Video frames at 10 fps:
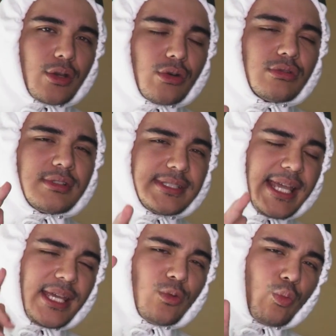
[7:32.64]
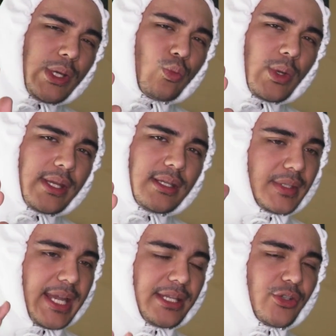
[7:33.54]
Kun Ten Win Win,
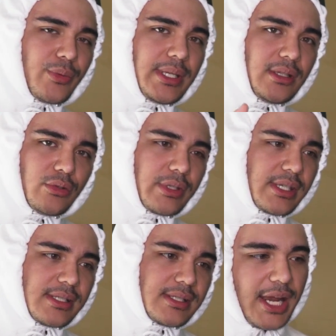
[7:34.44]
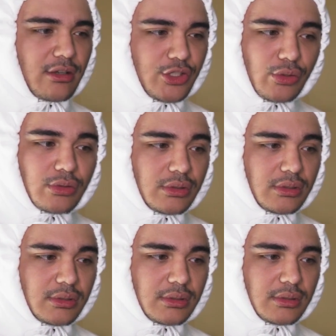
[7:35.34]
Hendery Lucas, Yao Jun,
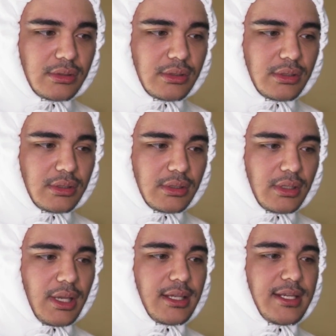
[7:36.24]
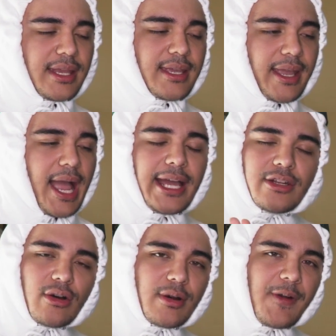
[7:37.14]
and Yang Yang. I
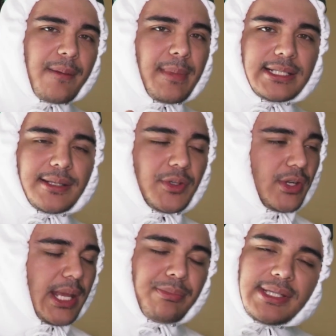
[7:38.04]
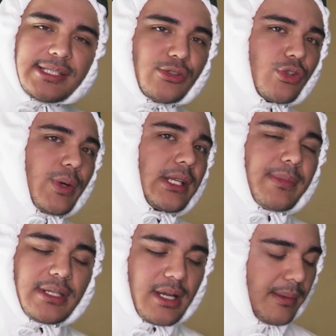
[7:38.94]
know if I messed up their name, please do correct
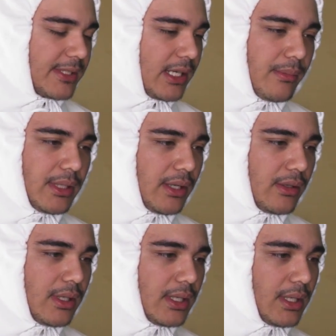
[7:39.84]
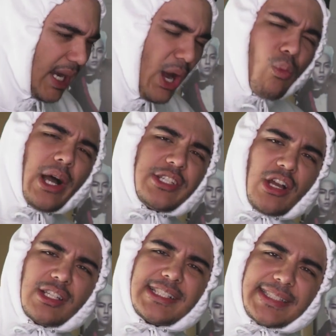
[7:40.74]
me in the comments down below. I want
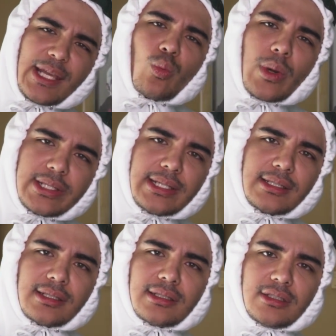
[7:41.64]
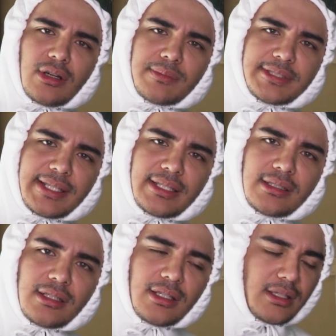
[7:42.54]
y'all to stay winning. You know what I'm
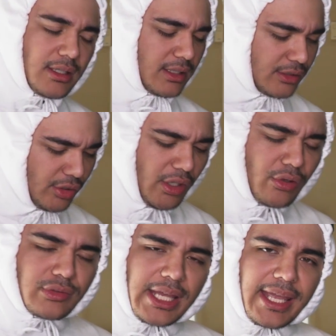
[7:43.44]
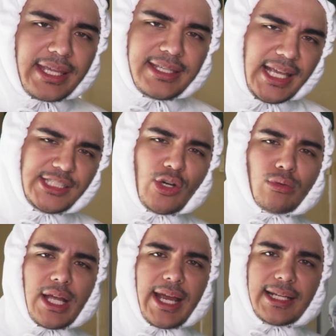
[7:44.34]
saying? Do your thing. Get your
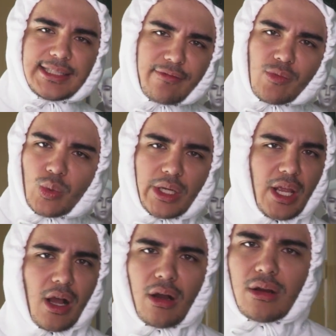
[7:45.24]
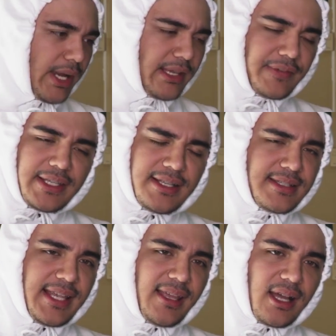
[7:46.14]
lines, every one of y'all.
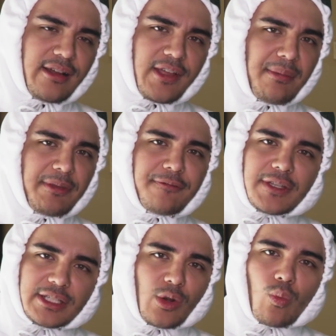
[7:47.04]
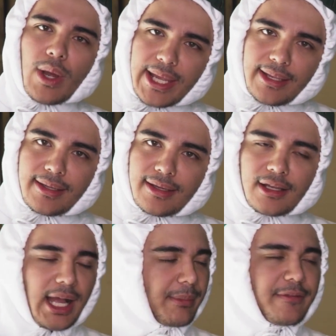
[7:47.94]
WayV, Takeoff got me feeling away.
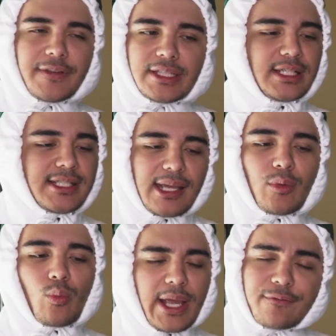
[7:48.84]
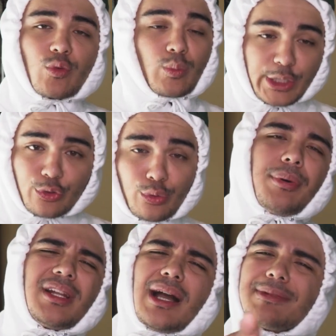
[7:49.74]
Got me feeling the type of way for real.
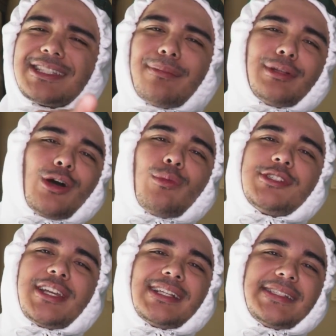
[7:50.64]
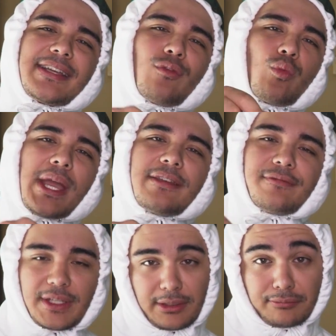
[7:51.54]
Put a comments down below what you guys think of
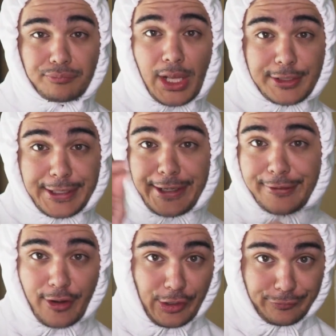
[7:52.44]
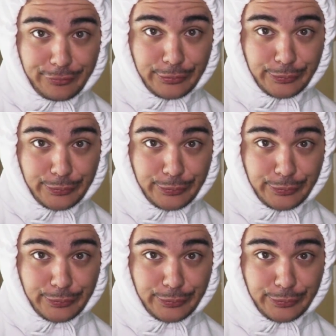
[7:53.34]
WayV, Takeoff.